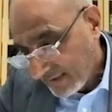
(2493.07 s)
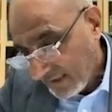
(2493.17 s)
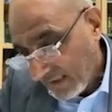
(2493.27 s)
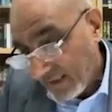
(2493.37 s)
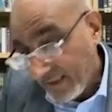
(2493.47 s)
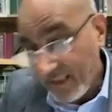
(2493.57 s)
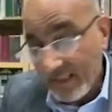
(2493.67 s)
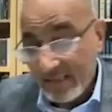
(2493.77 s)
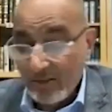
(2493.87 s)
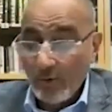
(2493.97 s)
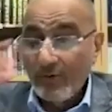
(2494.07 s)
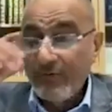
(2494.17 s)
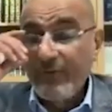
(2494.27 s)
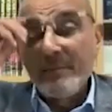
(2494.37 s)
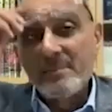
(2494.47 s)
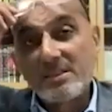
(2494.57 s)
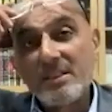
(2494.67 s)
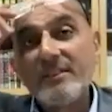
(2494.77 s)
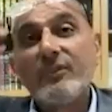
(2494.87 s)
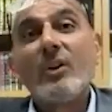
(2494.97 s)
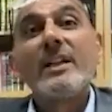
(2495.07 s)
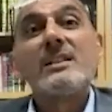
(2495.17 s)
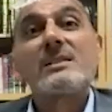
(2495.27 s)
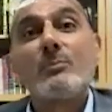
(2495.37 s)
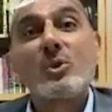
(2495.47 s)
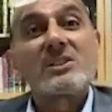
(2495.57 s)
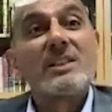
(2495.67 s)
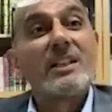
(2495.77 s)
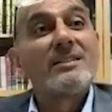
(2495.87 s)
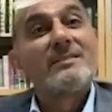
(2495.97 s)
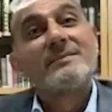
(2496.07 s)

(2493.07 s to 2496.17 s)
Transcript: and he's known famously for his musnad.